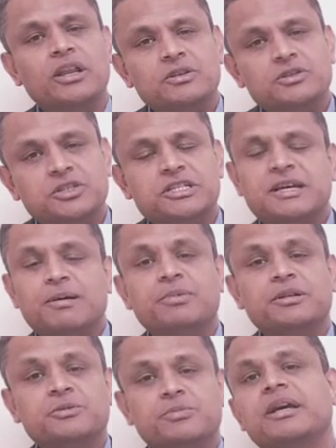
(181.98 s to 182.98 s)
logistic
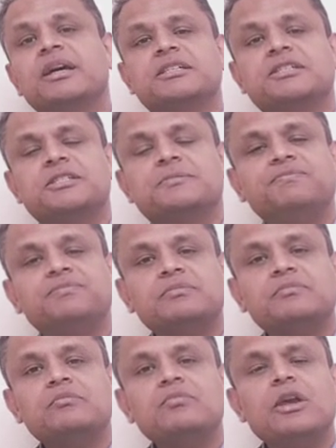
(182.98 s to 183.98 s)
companies, because
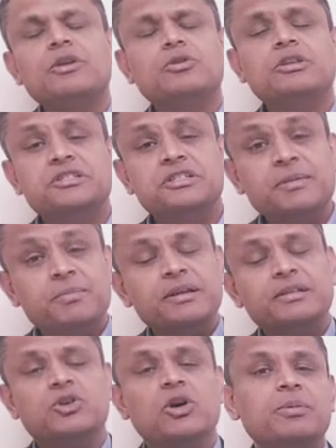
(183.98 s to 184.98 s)
these
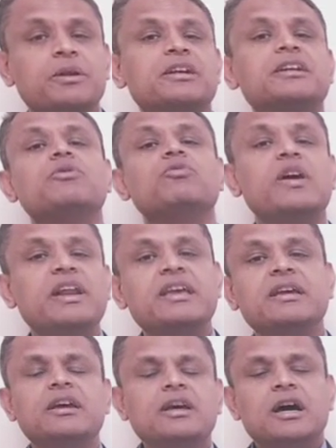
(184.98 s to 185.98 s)
3PLs operate under
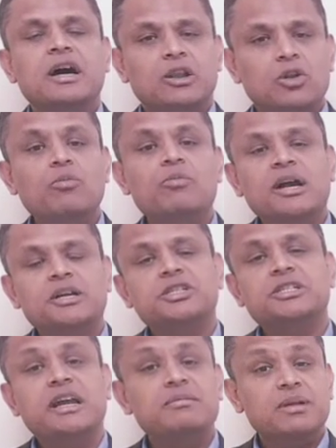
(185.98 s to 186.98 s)
very low
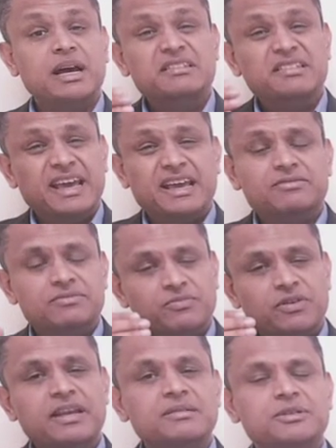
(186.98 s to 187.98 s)
margin, and they have
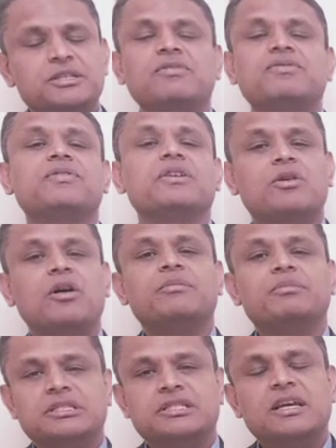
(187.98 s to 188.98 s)
very tough
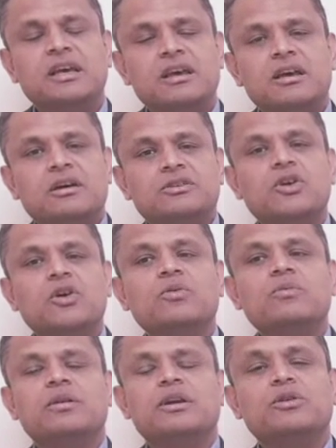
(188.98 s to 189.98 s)
requirements.
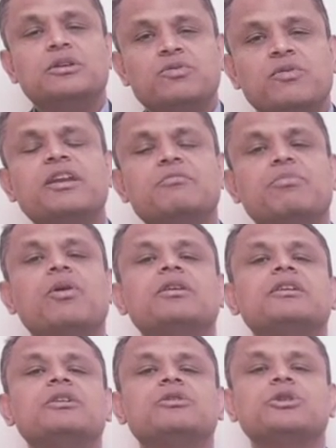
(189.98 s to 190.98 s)
So it's very
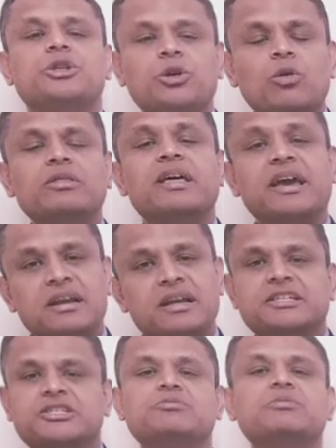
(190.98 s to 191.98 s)
important to show their
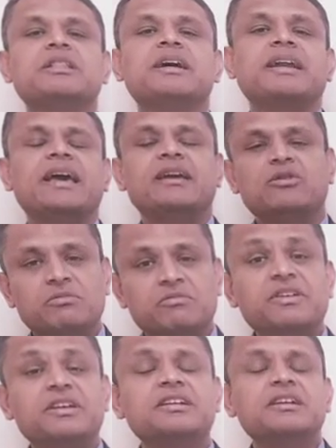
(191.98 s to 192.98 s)
customer that, hey,
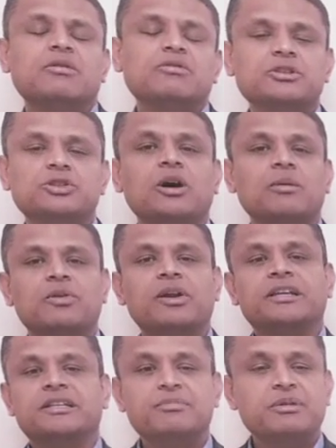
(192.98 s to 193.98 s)
we did our job
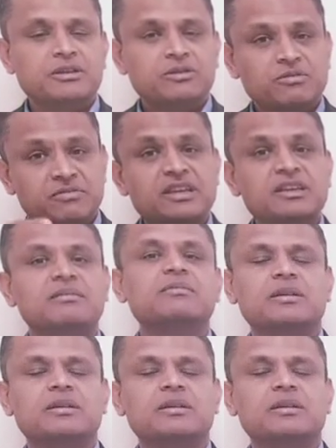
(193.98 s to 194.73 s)
right. We